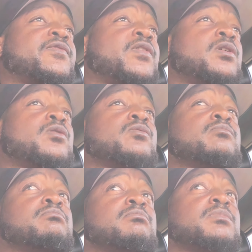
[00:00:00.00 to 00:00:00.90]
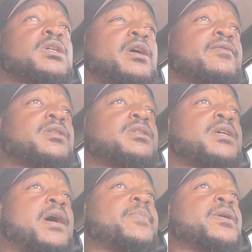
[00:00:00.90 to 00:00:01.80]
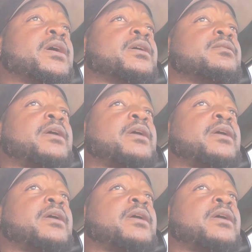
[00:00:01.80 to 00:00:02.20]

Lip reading: foam, cover the top of that.